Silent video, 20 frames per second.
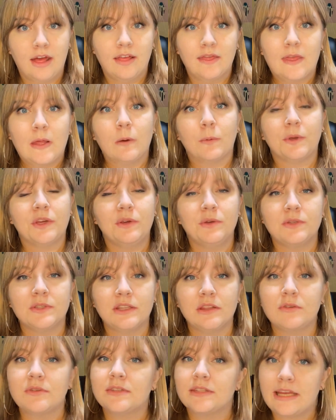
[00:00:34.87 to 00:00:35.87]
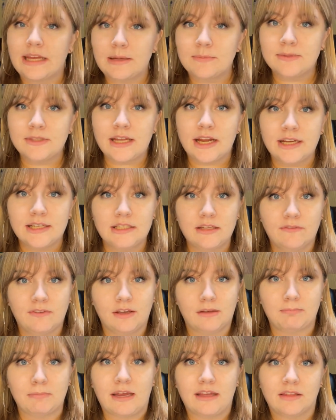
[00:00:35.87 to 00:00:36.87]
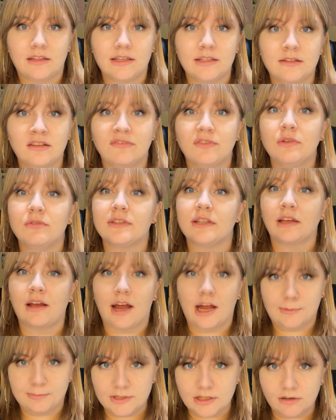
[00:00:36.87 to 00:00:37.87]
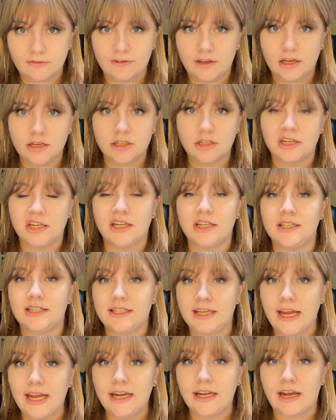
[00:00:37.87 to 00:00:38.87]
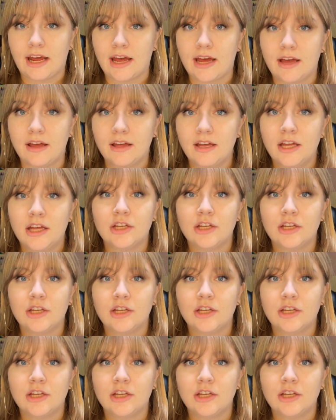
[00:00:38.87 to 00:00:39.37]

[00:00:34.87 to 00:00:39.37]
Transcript: They were using those same scientific methods of using observation and data